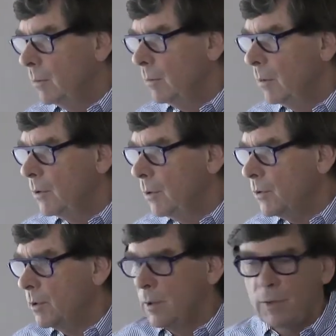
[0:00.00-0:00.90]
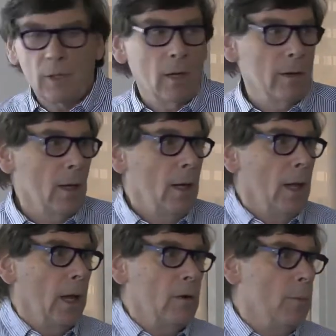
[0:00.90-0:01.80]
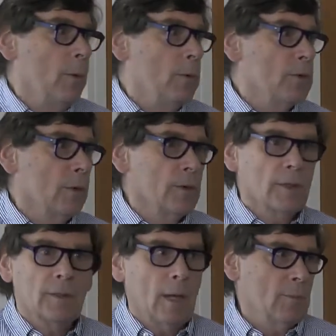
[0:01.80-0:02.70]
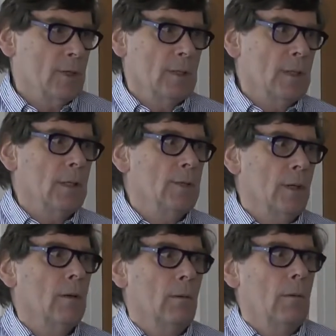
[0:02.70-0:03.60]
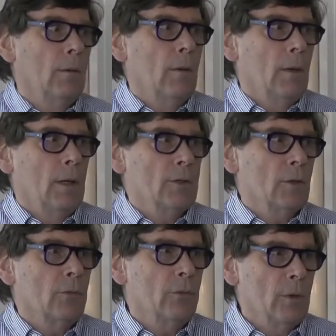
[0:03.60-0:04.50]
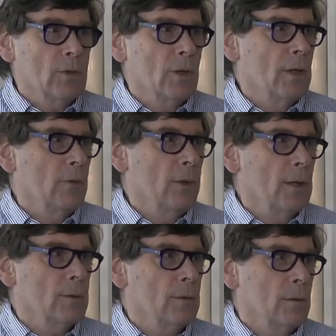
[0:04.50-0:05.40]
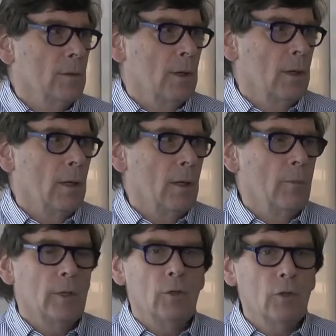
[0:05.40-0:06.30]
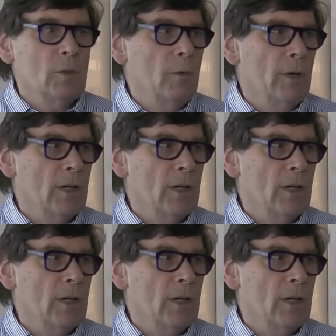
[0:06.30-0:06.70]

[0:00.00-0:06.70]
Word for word: are used to this area, aripiprazole is a damn sight easier. It's got fewer side effects. Um, it used to be very